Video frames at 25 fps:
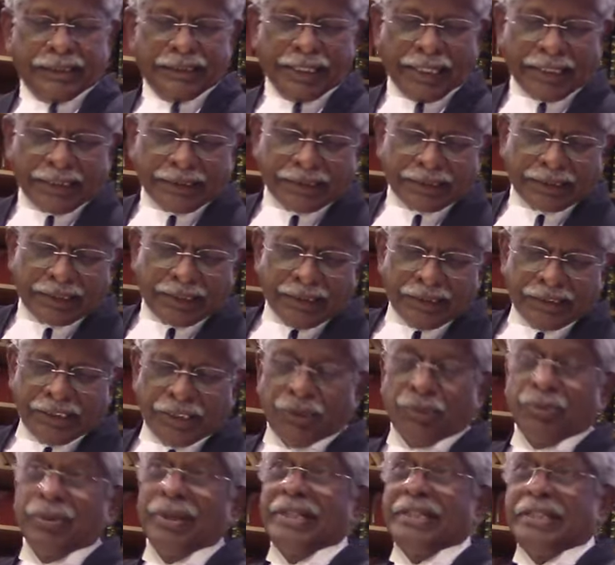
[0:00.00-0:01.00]
Ex
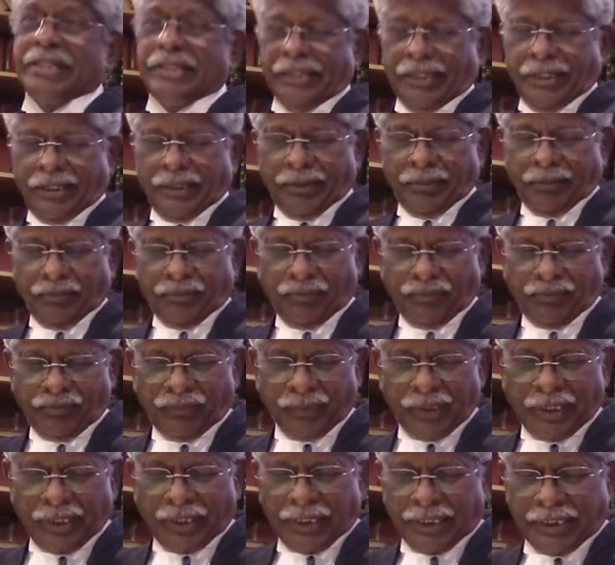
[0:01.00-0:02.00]
consequenti,
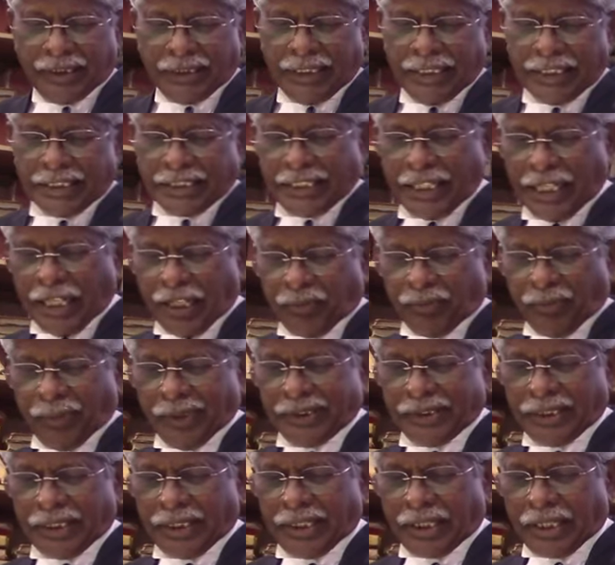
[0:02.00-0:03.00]
the
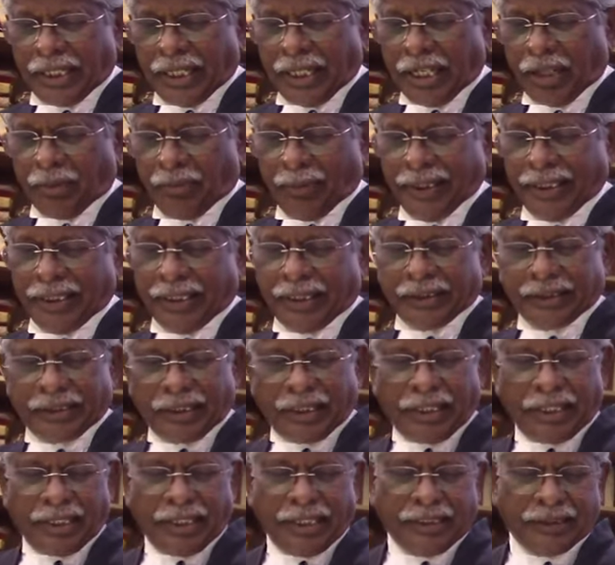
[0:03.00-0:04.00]
statements recorded by the
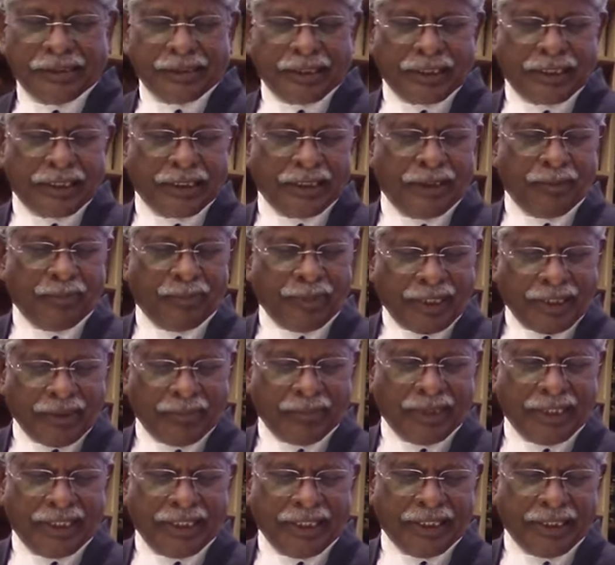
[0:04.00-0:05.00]
authorities under the
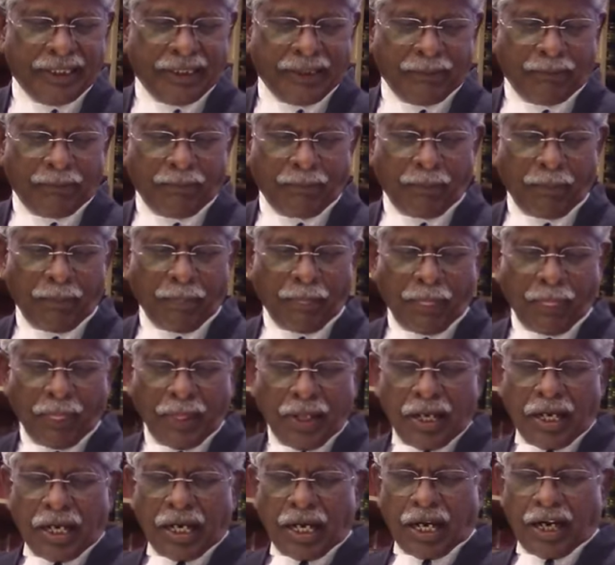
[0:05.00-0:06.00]
PMLA
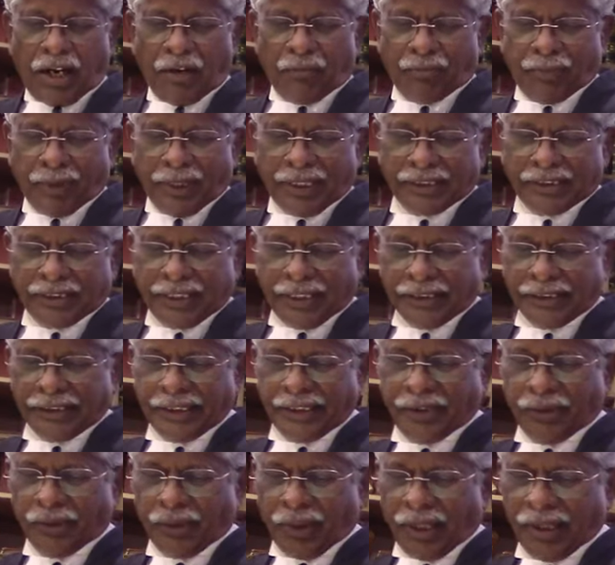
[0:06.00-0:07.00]
of persons
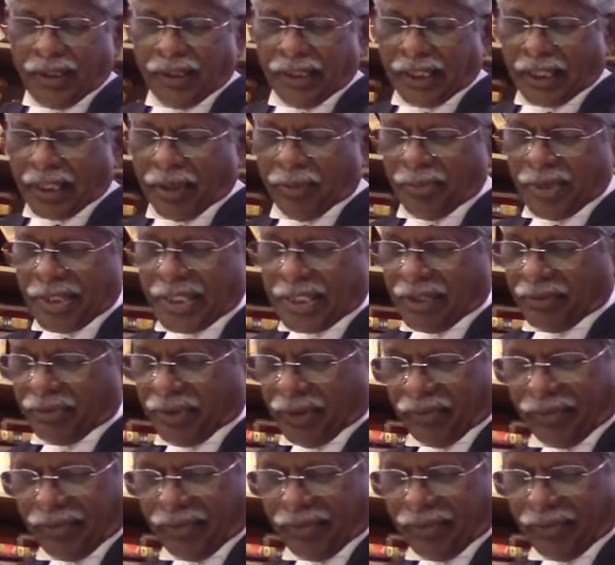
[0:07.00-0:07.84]
involved in commission of